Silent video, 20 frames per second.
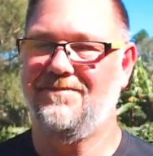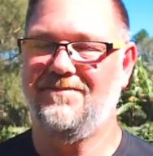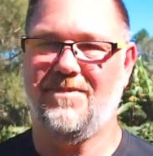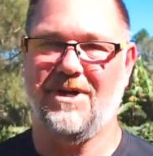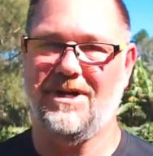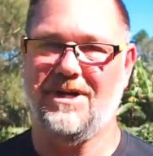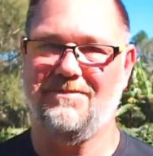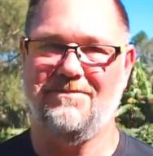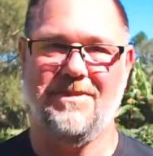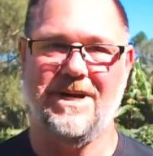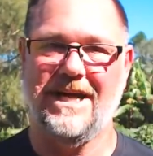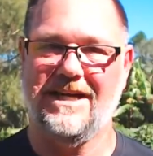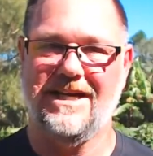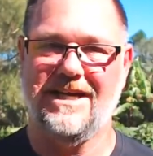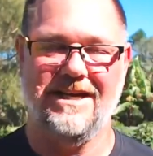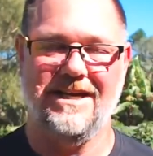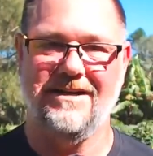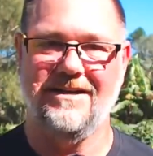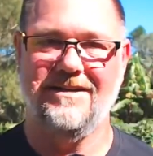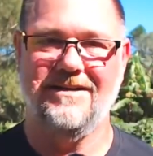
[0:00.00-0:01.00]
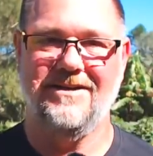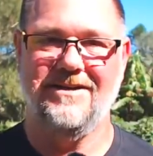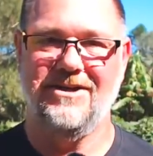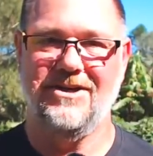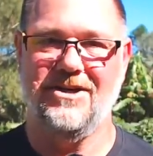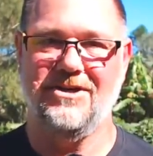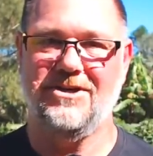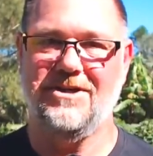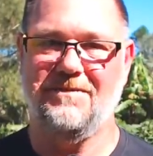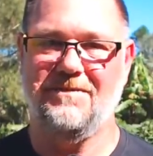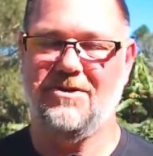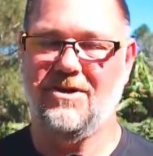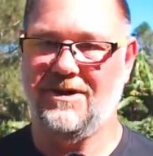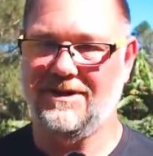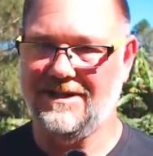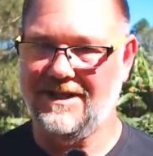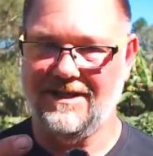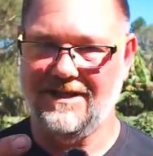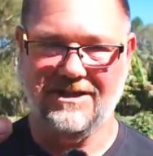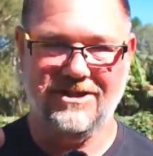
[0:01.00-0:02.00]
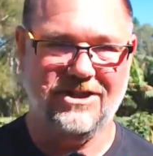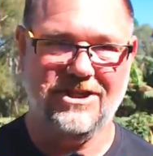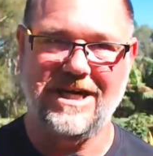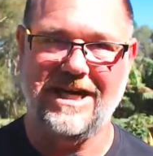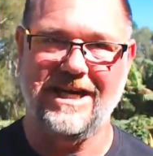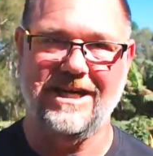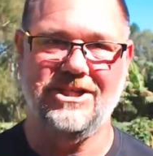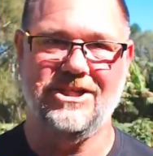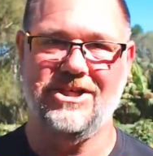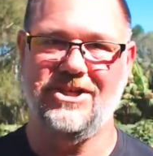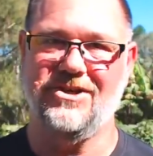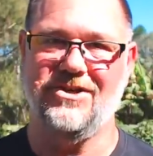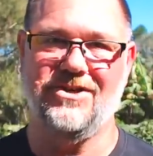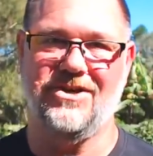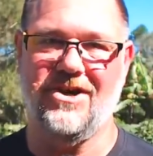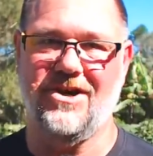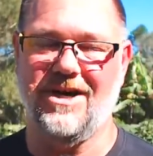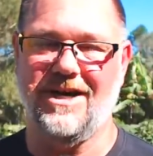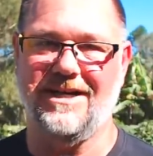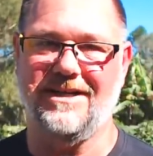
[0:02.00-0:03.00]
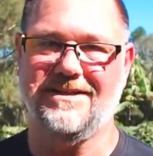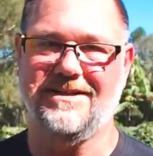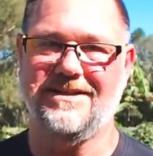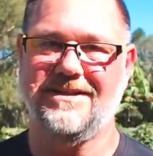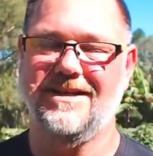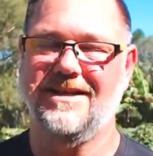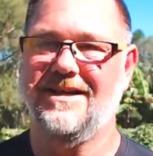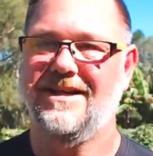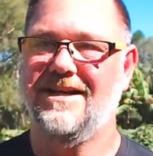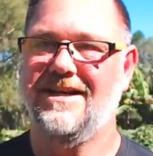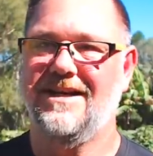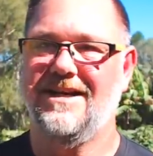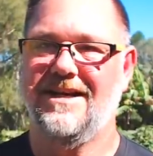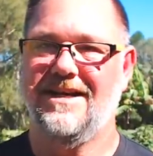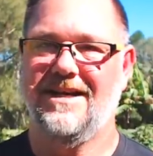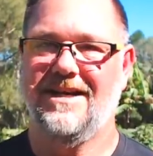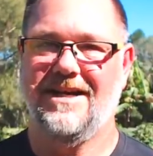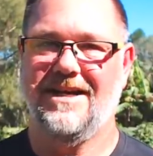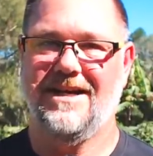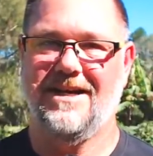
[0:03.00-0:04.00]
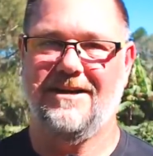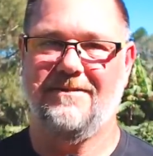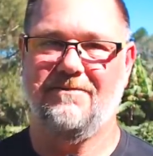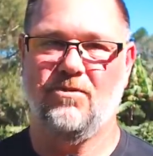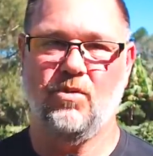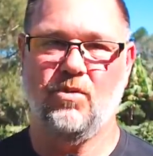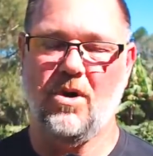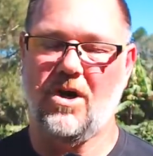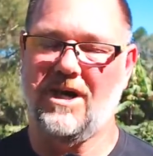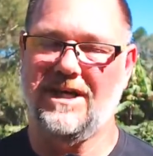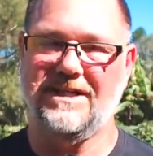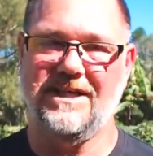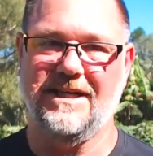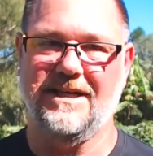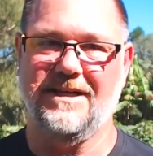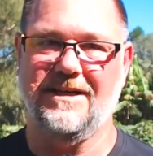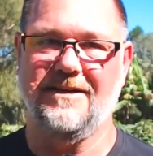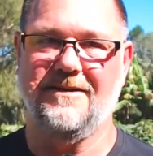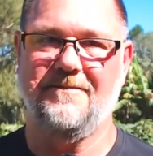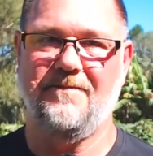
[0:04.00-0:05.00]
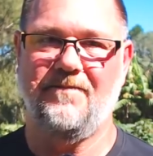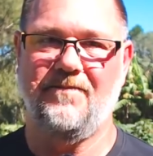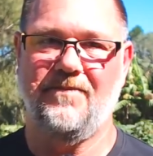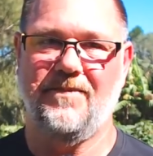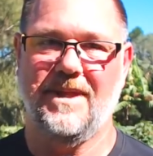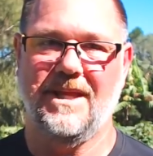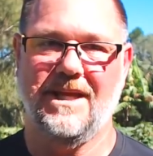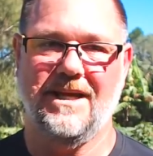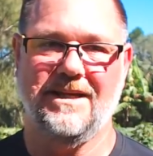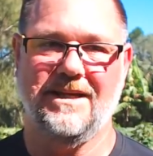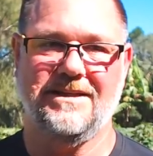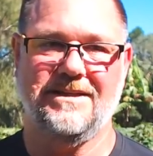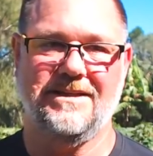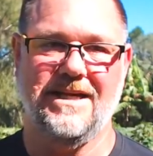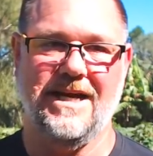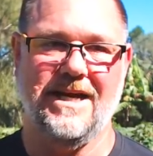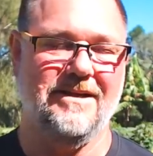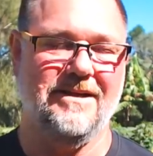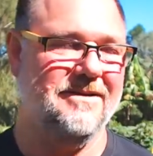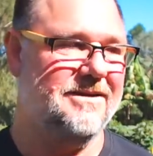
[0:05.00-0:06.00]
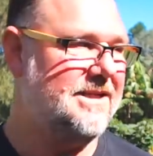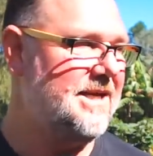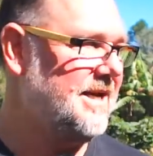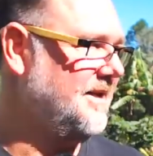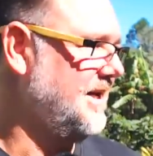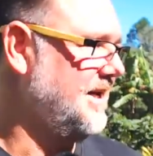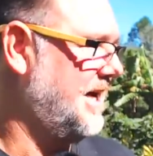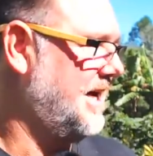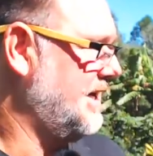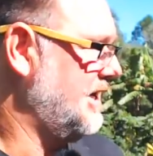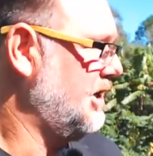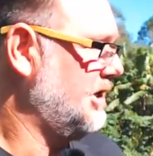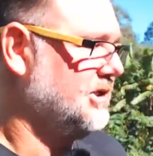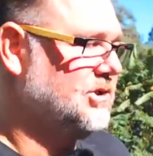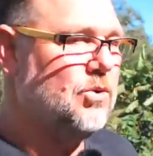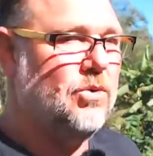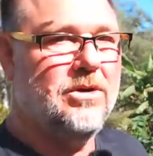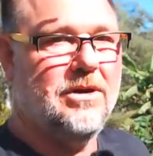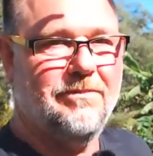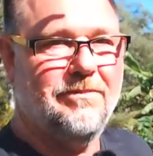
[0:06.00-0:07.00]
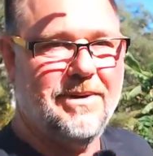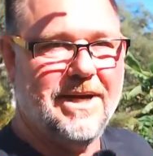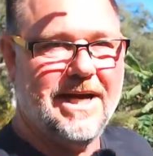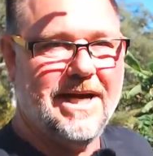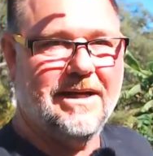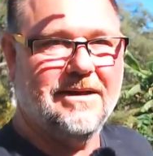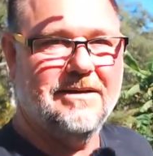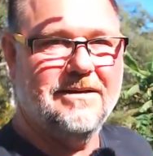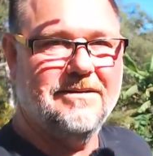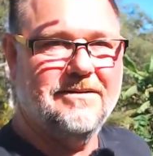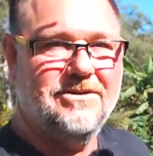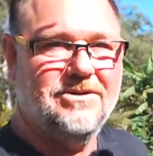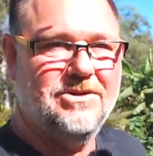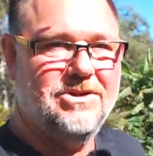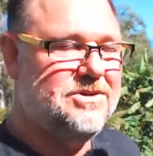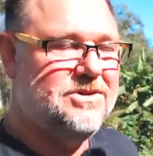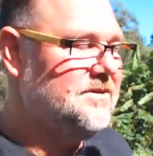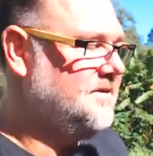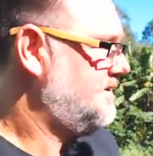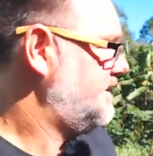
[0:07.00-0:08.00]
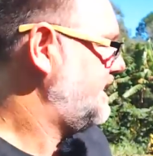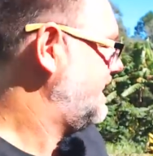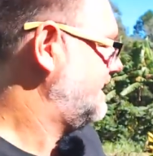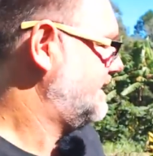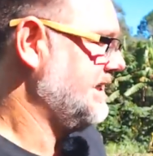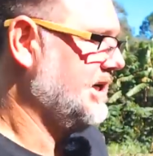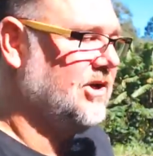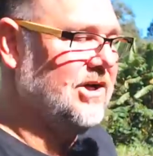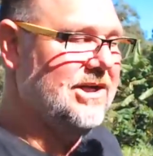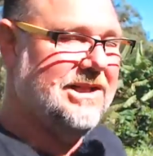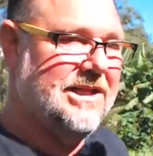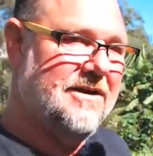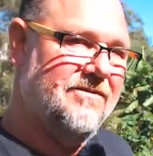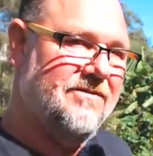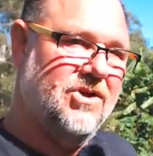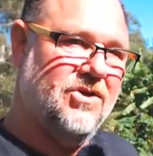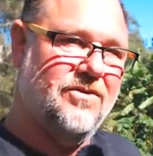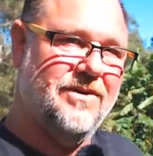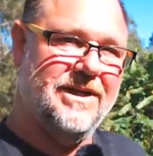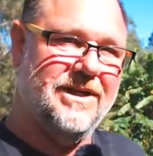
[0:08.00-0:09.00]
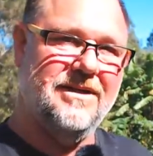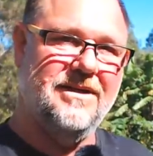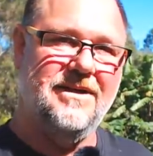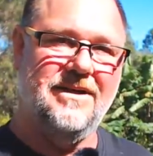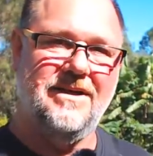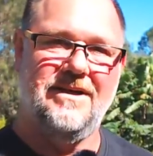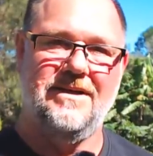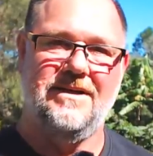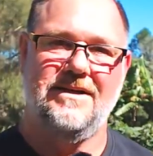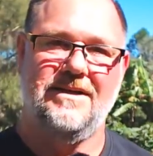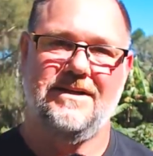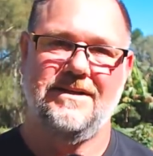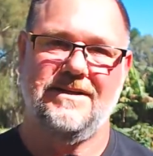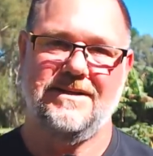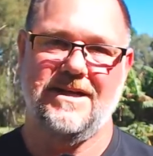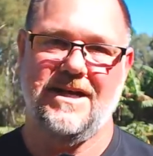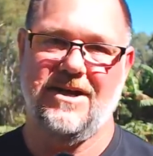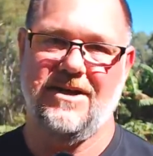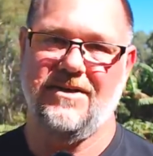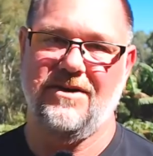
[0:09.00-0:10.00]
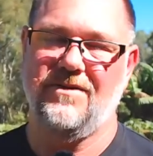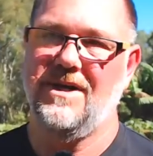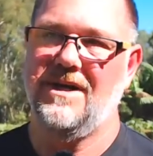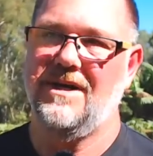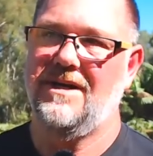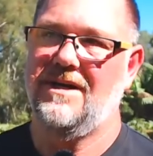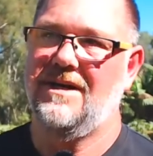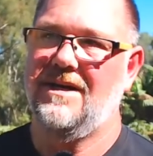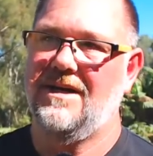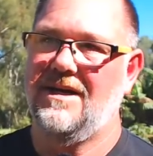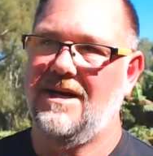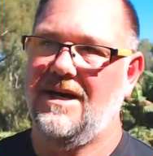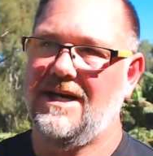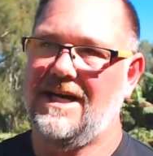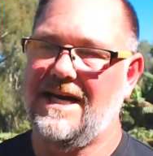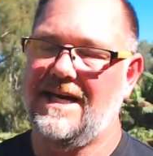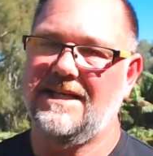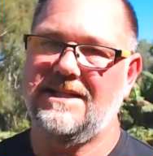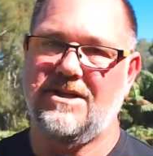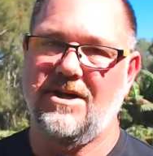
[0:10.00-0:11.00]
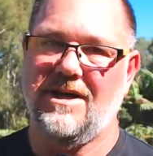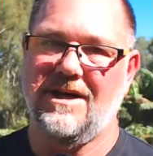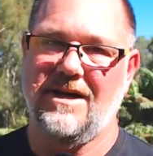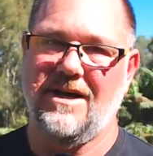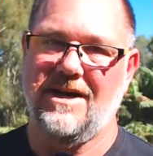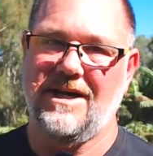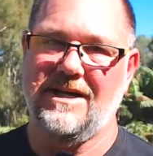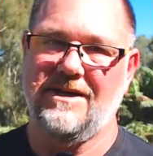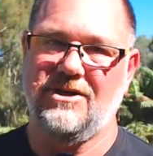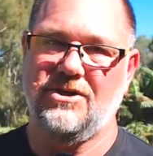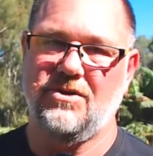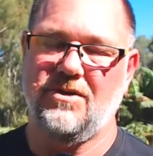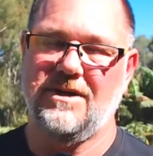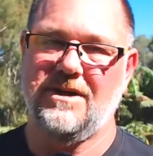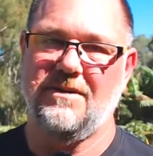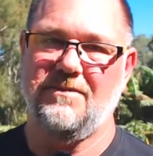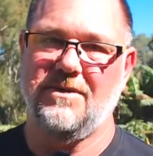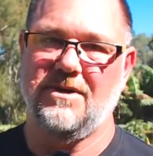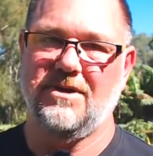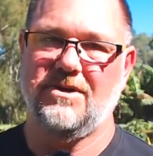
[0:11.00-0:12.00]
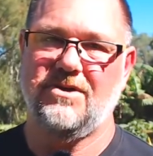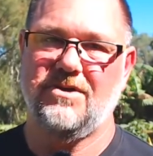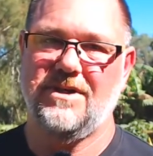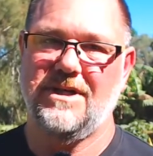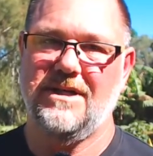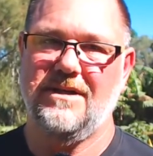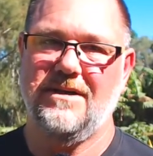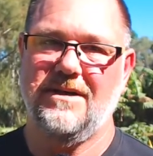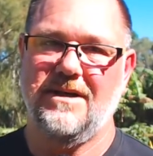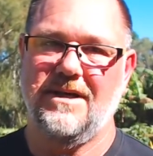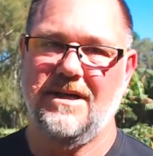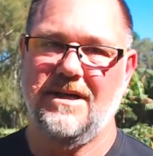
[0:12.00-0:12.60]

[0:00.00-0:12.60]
by making YouTube content, chatting to you guys, writing, and it's all about things that I love doing. So yes, I enjoyed the military,